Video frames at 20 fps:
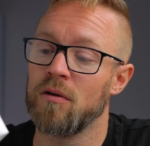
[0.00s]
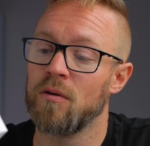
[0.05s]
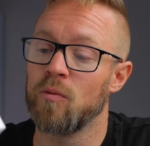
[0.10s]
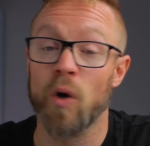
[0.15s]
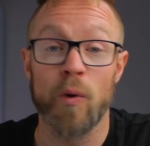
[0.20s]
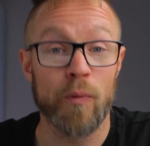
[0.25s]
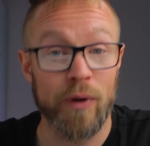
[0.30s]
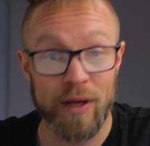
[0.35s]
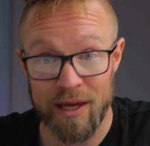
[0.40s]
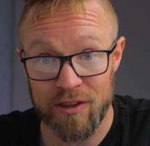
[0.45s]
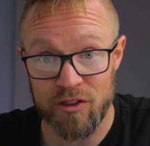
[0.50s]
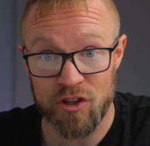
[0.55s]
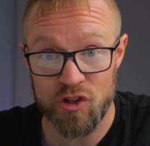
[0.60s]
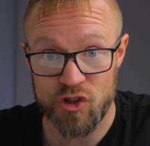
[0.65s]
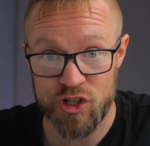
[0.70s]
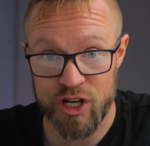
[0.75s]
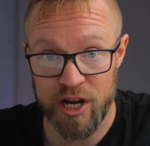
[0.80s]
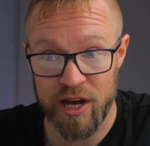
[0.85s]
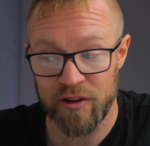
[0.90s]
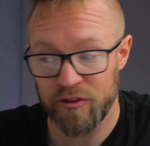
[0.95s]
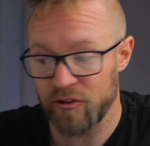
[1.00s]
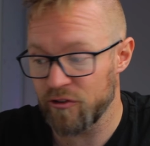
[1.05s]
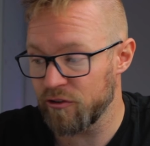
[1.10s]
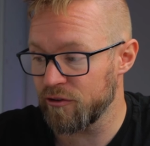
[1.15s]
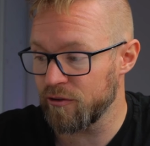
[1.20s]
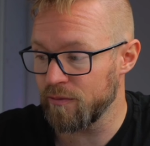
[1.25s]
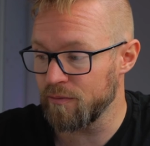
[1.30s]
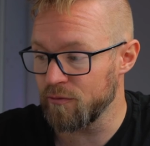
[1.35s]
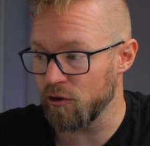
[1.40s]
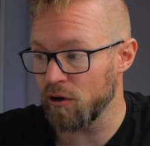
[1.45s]
when we get the
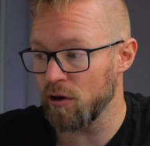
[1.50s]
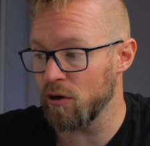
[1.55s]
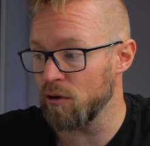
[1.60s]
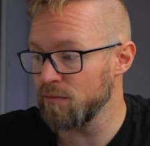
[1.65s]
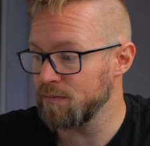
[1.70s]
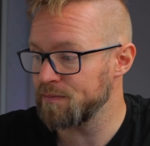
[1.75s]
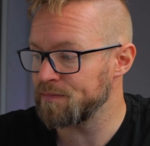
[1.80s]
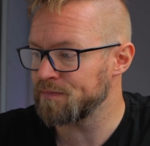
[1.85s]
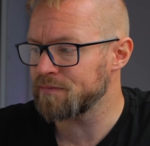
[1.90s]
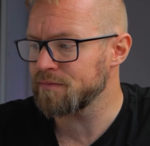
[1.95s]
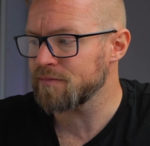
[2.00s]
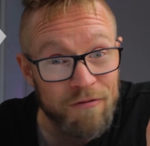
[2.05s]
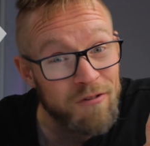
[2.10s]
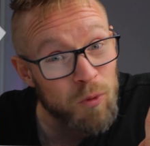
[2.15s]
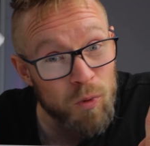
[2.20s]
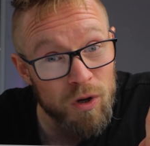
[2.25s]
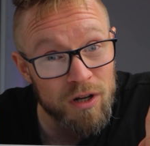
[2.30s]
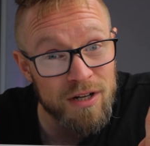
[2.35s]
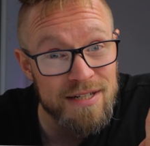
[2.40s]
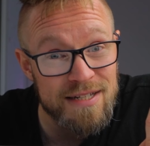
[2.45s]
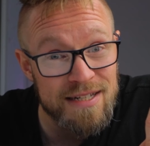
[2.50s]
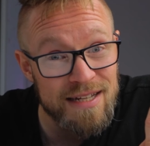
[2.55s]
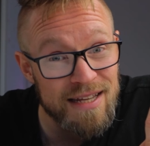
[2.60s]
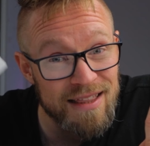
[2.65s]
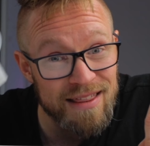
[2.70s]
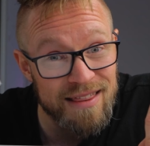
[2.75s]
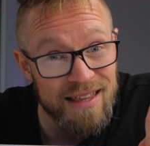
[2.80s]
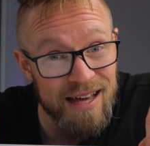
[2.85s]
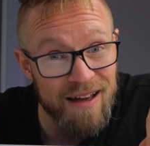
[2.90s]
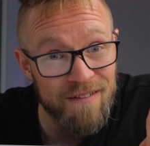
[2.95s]
chance. So if you want to see
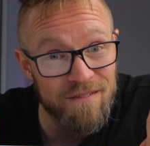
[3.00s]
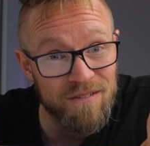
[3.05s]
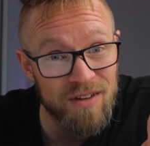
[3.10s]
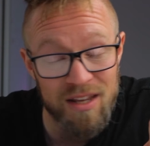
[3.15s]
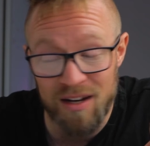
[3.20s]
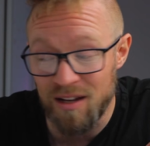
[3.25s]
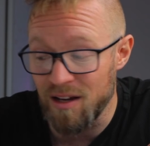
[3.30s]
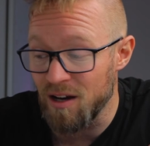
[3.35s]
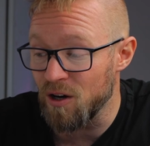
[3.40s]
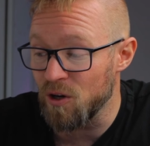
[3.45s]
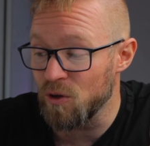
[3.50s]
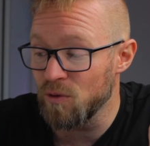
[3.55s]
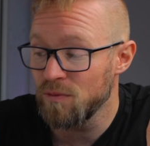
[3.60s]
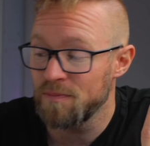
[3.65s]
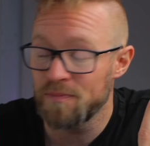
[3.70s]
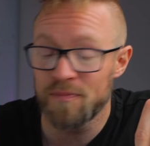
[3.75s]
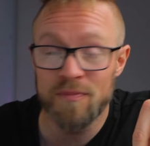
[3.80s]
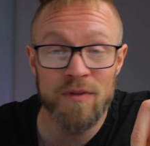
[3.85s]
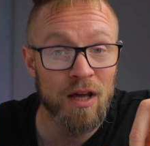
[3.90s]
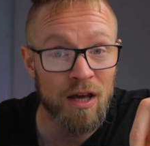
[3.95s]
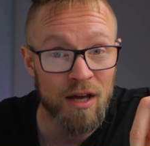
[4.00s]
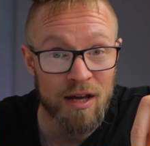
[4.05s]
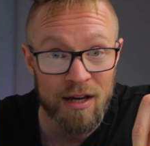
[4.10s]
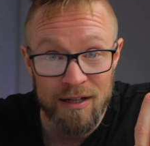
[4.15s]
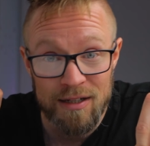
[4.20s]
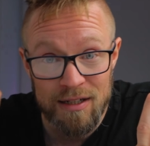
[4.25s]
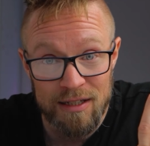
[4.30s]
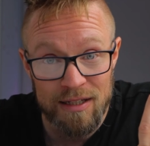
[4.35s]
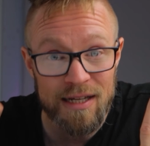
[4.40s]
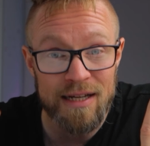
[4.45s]
that video,
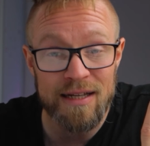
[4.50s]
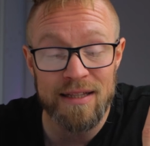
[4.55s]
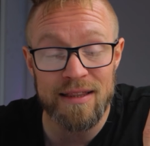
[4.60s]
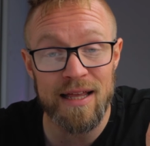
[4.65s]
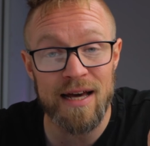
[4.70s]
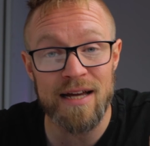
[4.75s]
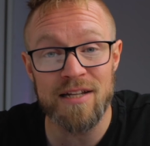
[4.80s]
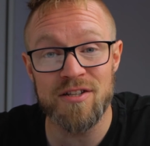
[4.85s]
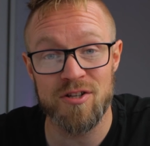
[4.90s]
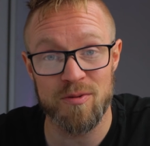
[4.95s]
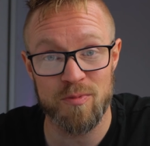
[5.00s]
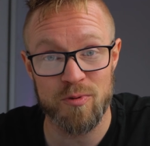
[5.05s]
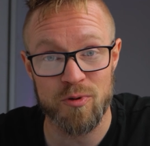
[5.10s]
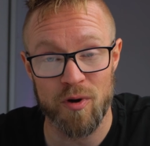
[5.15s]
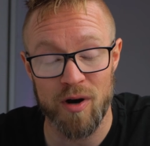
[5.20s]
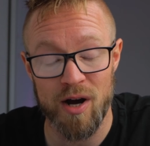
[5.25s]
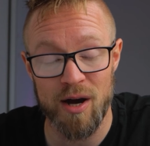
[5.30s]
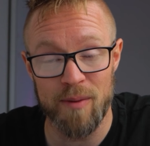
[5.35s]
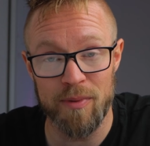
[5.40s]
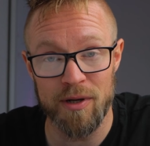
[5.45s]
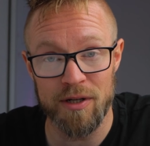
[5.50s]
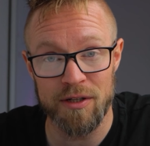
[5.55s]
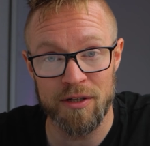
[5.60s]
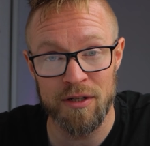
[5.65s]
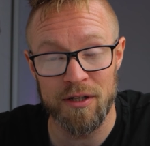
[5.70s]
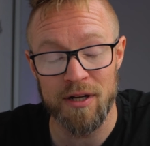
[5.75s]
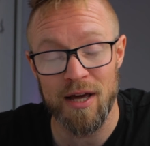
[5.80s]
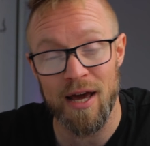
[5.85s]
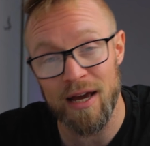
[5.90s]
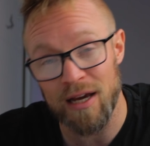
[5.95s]
click that subscribe
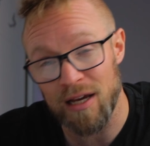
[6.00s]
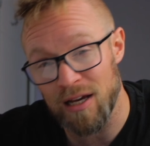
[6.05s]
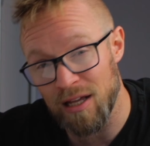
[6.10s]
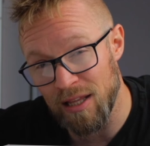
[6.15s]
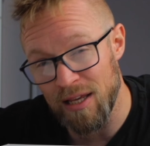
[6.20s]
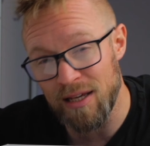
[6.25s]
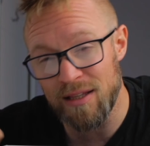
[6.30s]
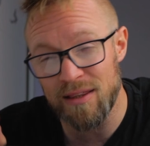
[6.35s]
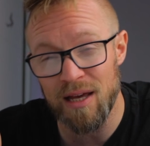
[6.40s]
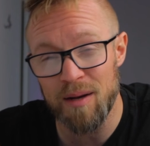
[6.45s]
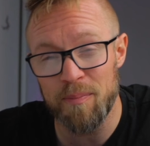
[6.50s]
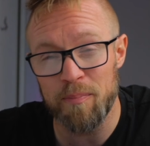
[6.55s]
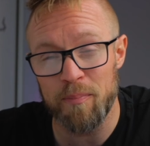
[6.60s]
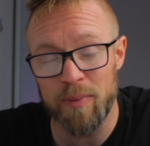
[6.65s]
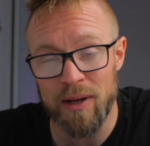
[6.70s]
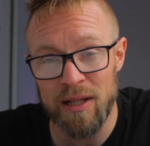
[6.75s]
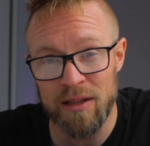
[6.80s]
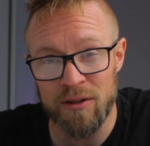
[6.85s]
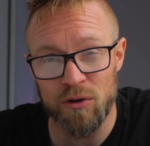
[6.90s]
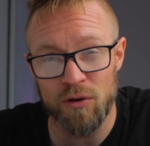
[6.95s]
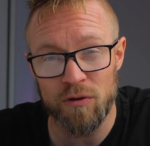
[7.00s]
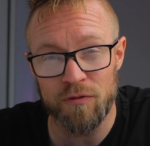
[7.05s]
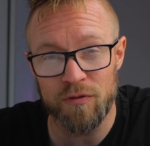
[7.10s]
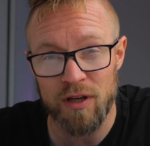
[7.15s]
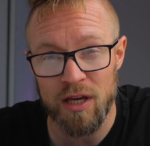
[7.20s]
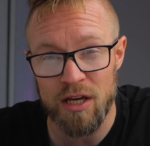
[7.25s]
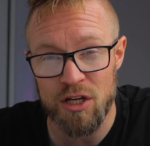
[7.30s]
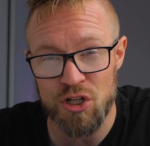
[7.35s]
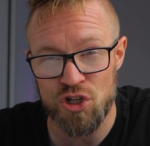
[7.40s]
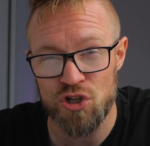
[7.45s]
button and click that bell
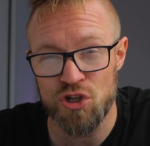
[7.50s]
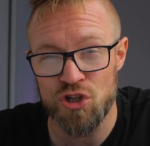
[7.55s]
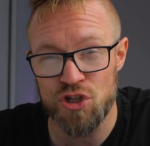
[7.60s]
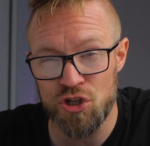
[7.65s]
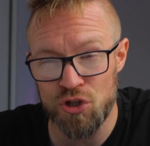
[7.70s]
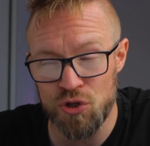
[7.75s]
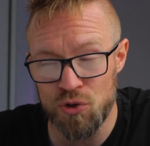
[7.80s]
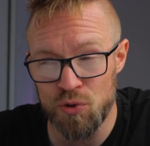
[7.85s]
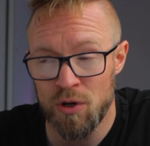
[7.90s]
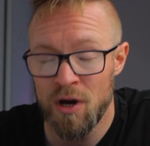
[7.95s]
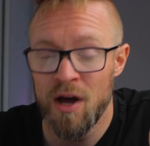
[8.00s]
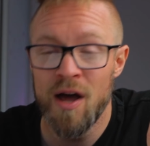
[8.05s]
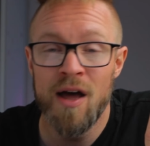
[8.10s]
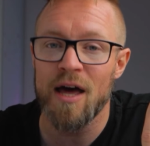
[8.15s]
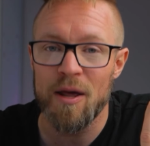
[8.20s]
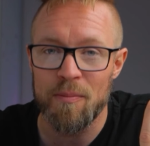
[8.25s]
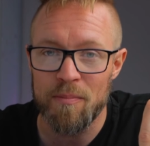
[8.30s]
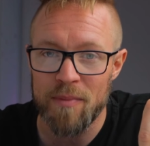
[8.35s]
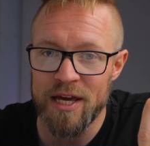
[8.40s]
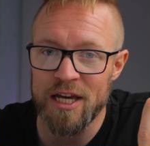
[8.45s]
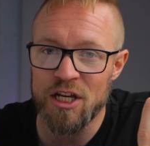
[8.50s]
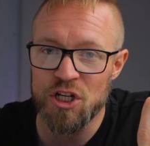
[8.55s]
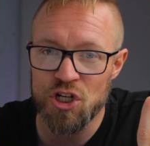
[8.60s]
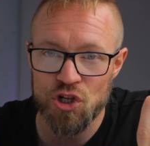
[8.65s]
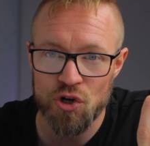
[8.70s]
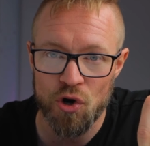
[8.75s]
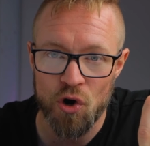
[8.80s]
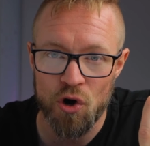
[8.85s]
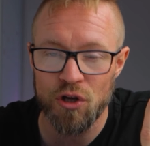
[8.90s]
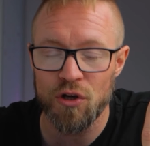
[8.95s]
notification too, and make
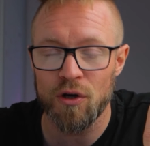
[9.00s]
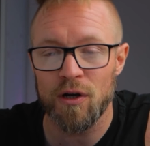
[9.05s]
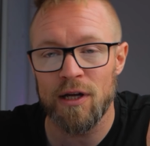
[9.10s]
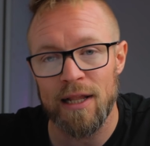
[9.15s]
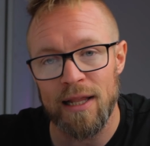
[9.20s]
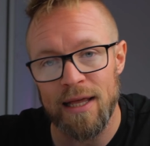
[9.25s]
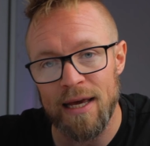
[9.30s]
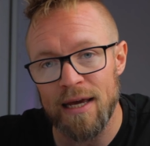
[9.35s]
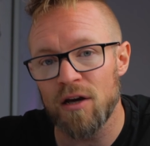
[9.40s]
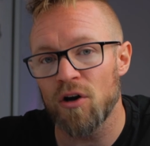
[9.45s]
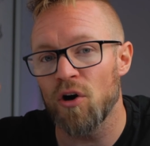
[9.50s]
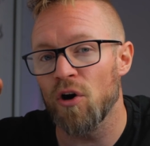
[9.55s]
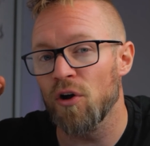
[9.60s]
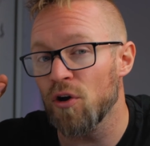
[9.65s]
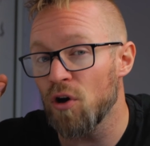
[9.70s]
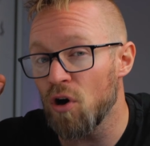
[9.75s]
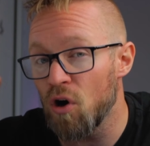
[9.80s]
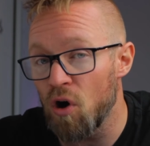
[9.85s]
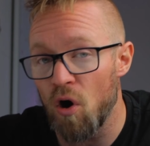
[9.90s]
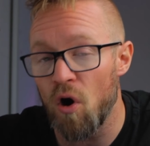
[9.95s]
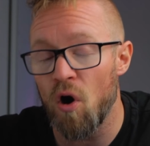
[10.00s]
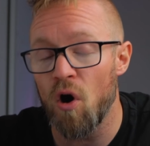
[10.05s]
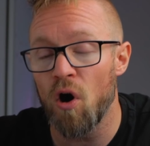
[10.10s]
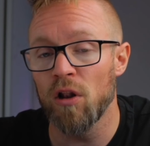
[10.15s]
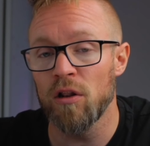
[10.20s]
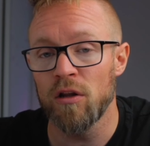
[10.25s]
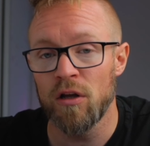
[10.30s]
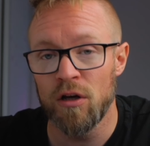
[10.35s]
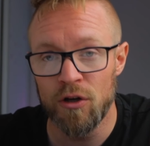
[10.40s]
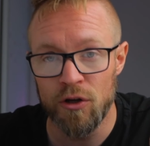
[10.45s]
sure you click on
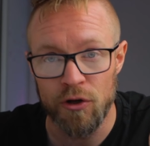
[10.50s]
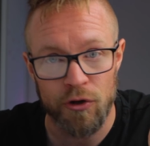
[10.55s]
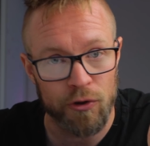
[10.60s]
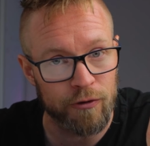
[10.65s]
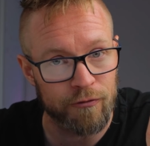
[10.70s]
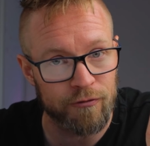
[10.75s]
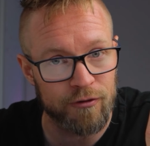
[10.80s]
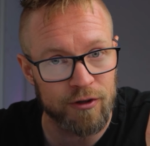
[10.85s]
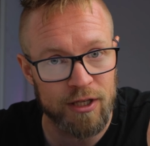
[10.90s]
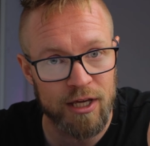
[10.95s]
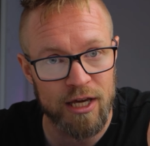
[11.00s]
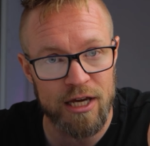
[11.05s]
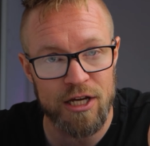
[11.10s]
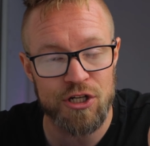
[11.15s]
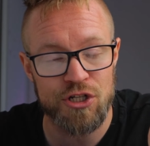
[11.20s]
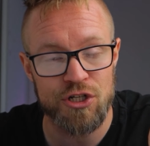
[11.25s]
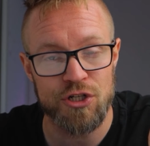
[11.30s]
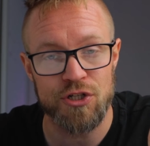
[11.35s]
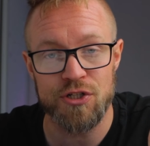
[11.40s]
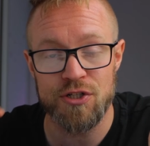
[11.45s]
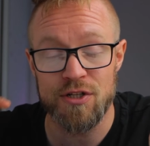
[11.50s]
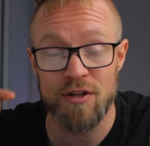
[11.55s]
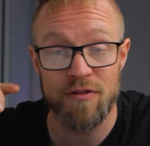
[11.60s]
all notifications.